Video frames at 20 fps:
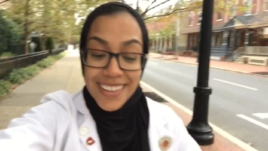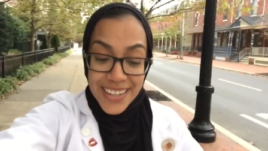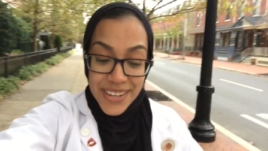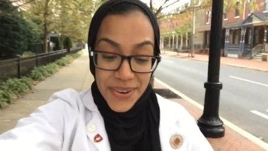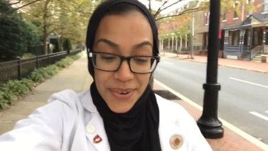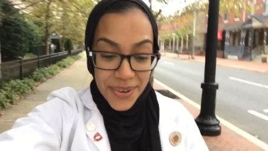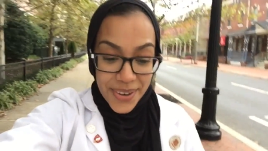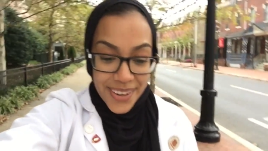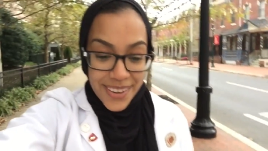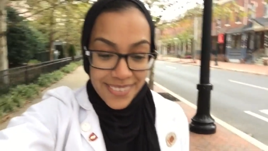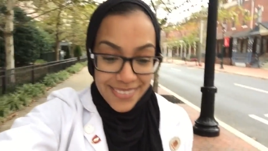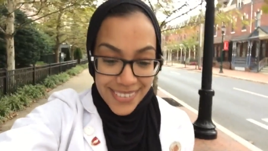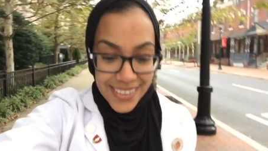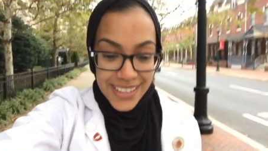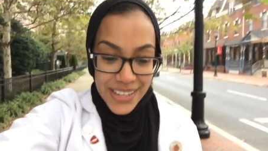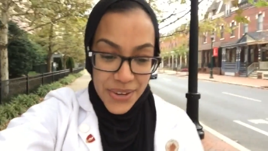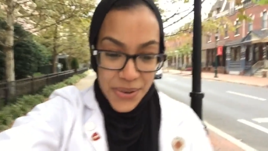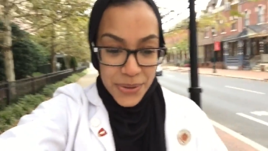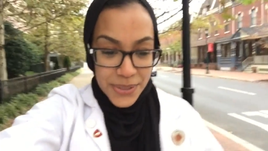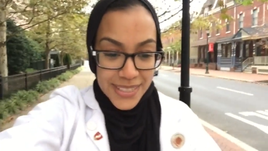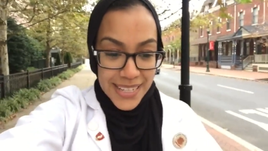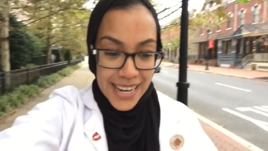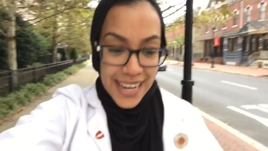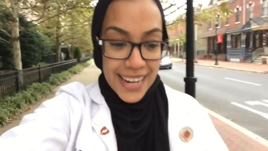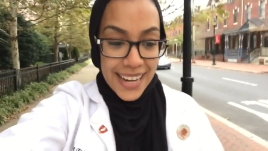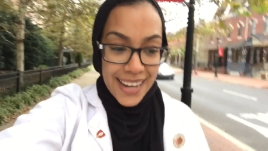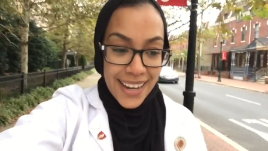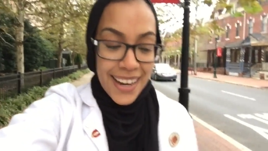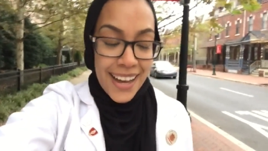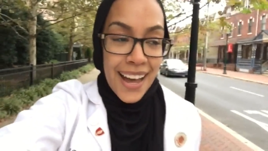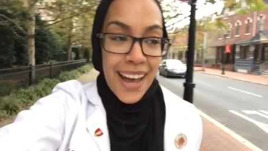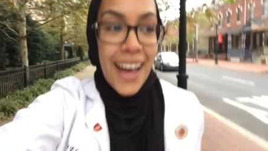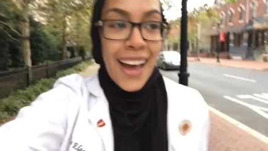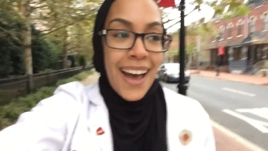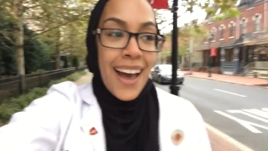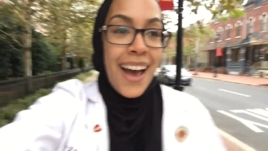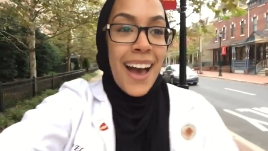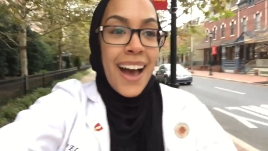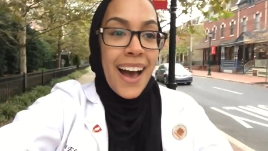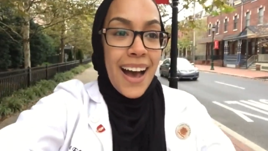really cool, really cool day.
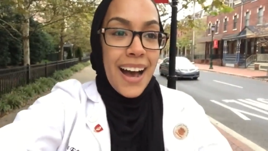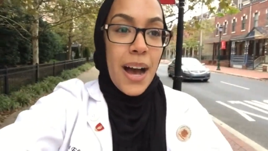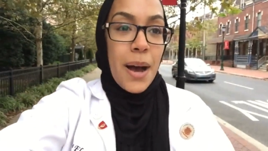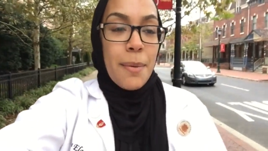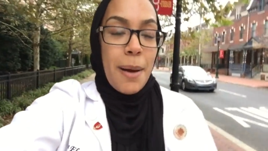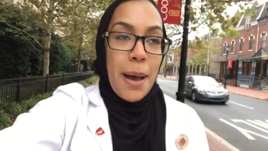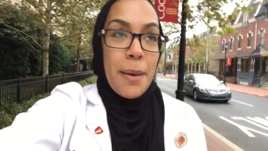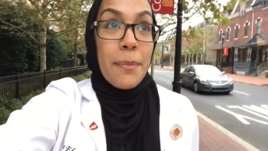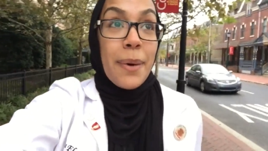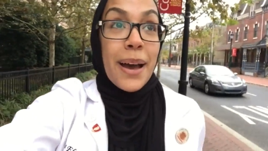I